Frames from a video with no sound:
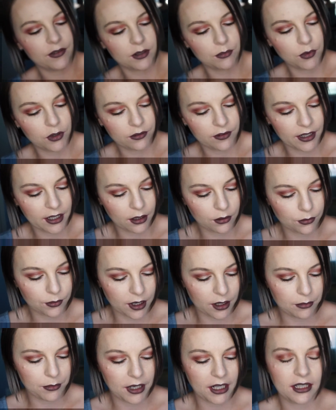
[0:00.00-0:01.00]
It's more of like a
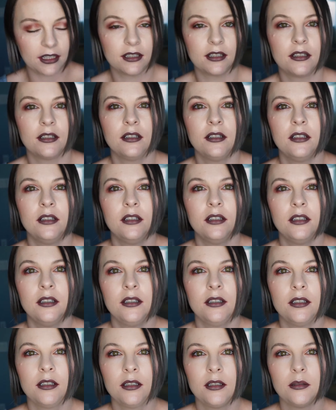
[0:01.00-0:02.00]
red-based
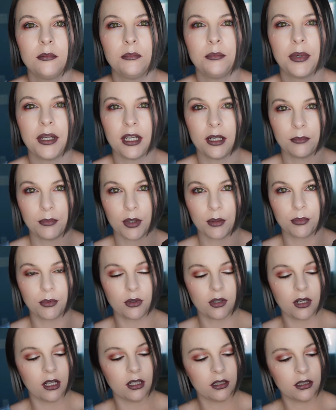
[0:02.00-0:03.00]

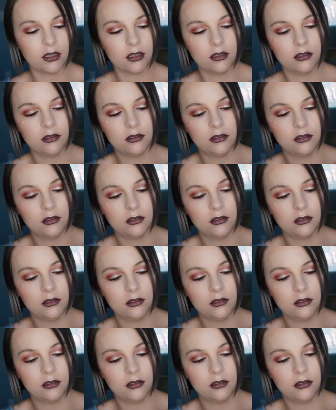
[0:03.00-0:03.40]
pink-purple color.